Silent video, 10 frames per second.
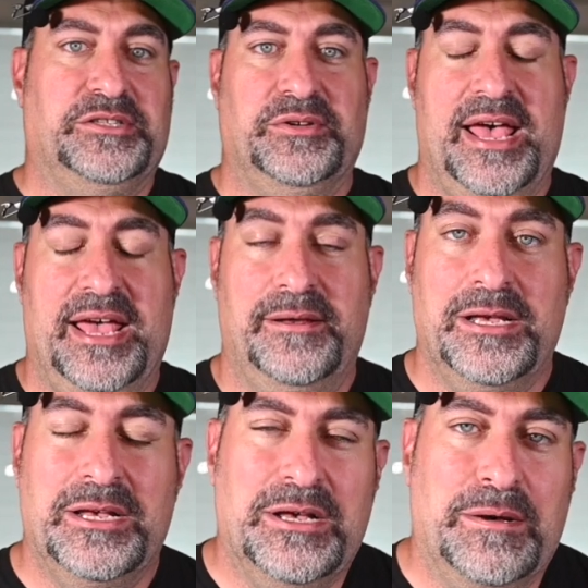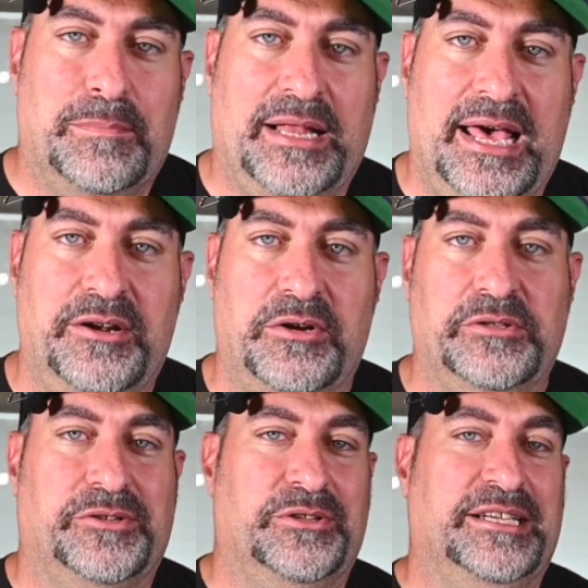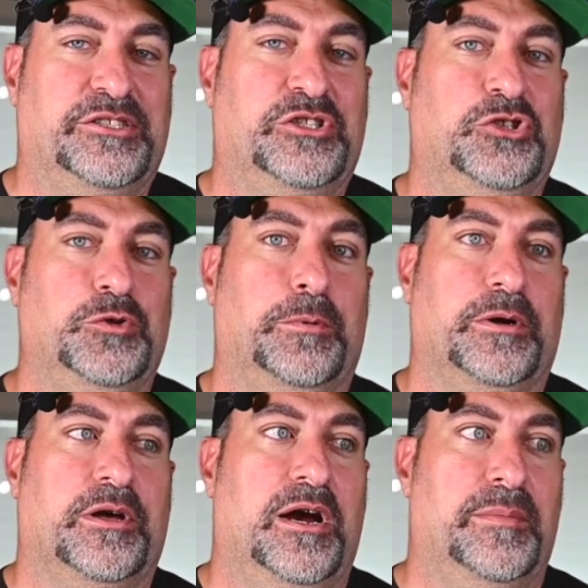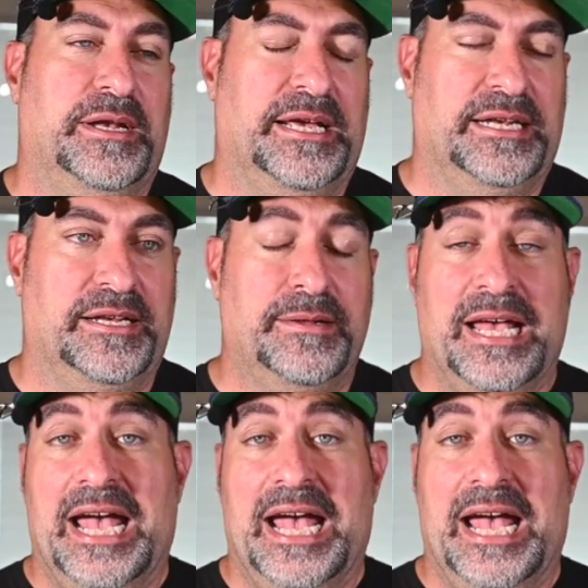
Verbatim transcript: this or that. But a lot of those are like super carbonated.